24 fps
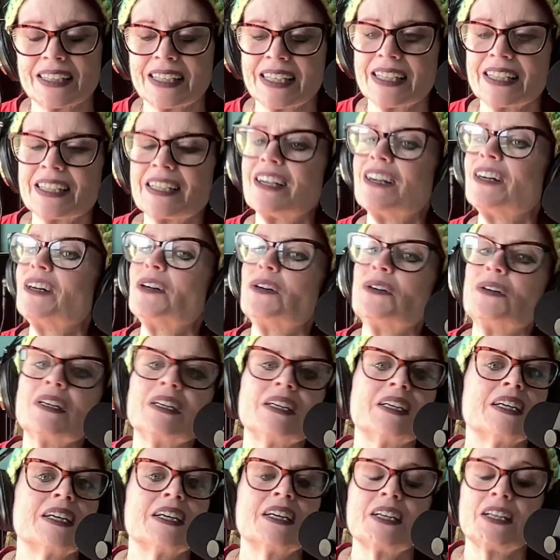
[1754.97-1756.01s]
Kiddo,
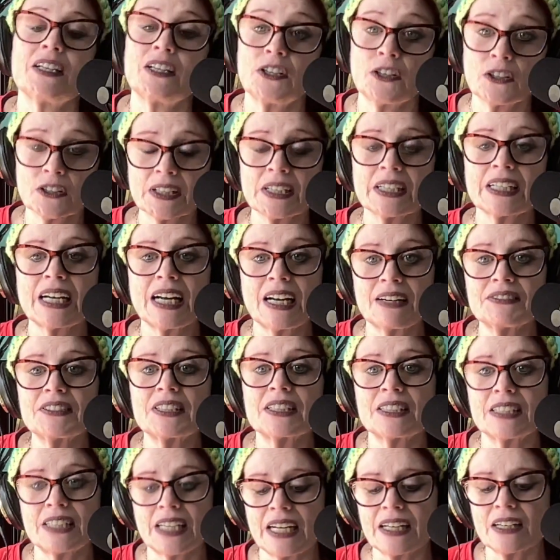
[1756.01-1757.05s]
you're going to have
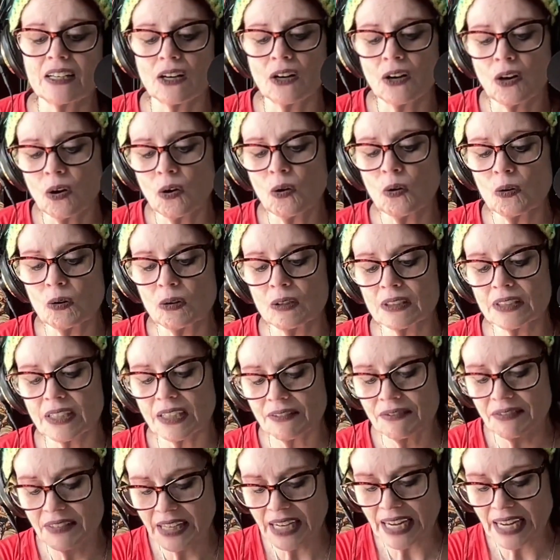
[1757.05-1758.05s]
to take a hold of